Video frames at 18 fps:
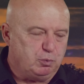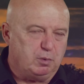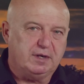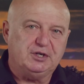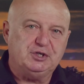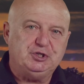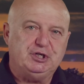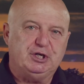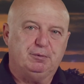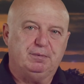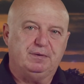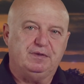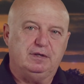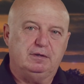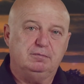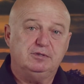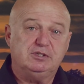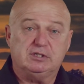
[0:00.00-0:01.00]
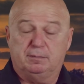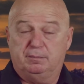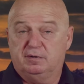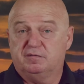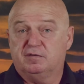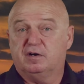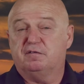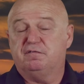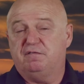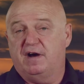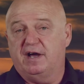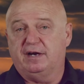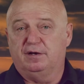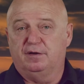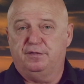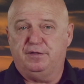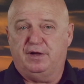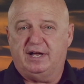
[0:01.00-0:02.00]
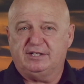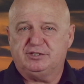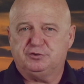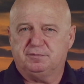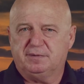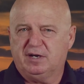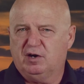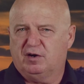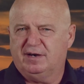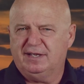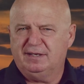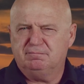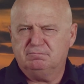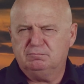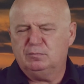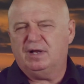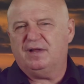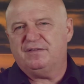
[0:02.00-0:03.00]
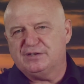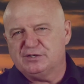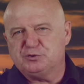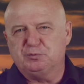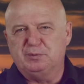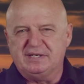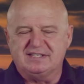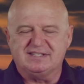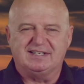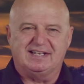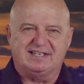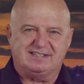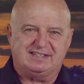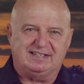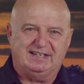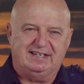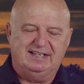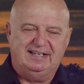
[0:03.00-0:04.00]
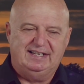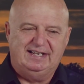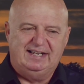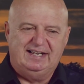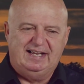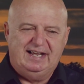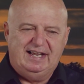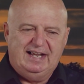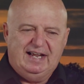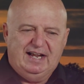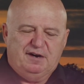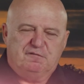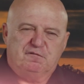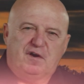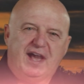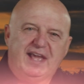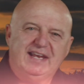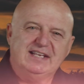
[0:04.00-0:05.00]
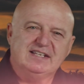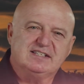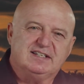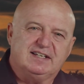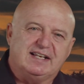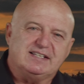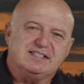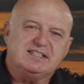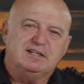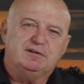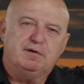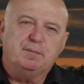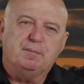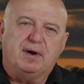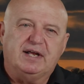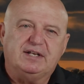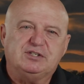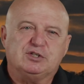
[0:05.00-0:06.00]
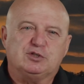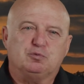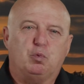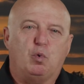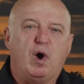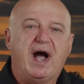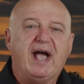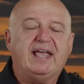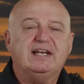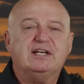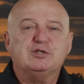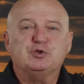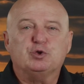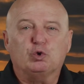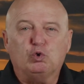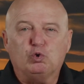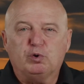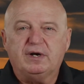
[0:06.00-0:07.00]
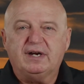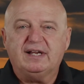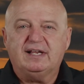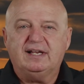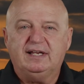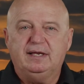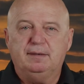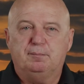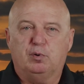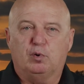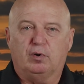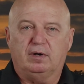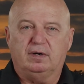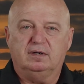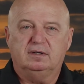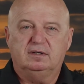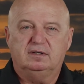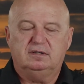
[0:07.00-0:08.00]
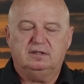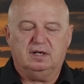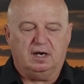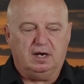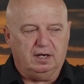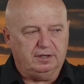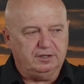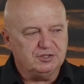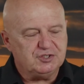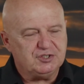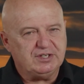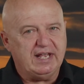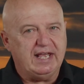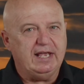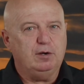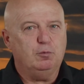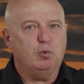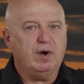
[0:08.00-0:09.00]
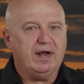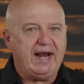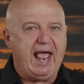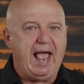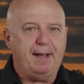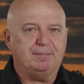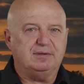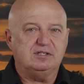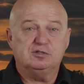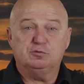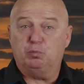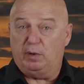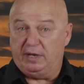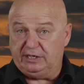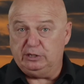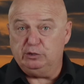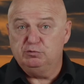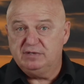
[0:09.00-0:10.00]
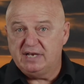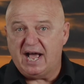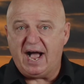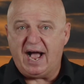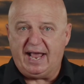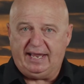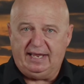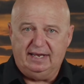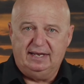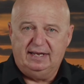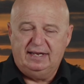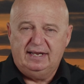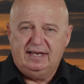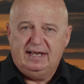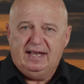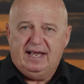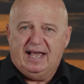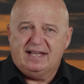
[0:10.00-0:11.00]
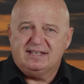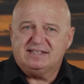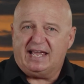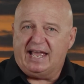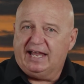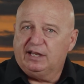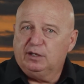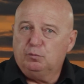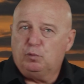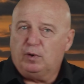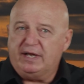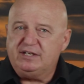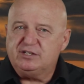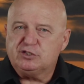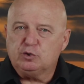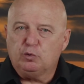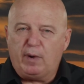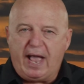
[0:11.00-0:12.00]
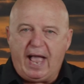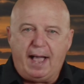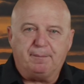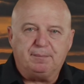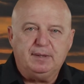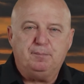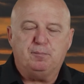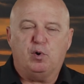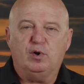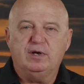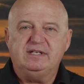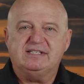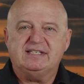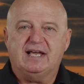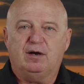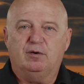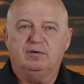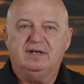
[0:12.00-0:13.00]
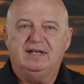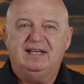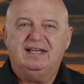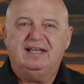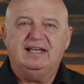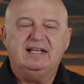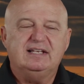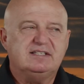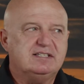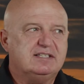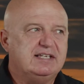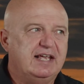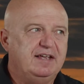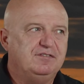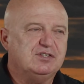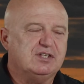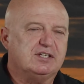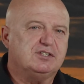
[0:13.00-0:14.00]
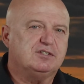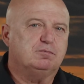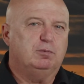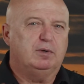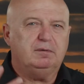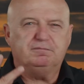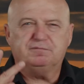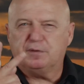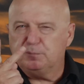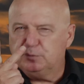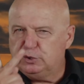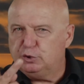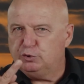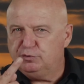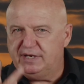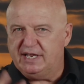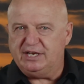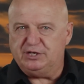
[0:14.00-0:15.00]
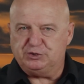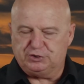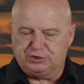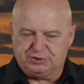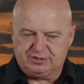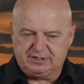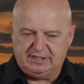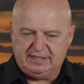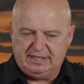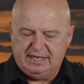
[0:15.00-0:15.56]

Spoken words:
want to share with you some of our final thoughts regarding, this week's lesson. Friday's lesson reminds us why it is so critically important to understand what happens when you die. As Ellen White so aptly points out, it saves us, from two dangers.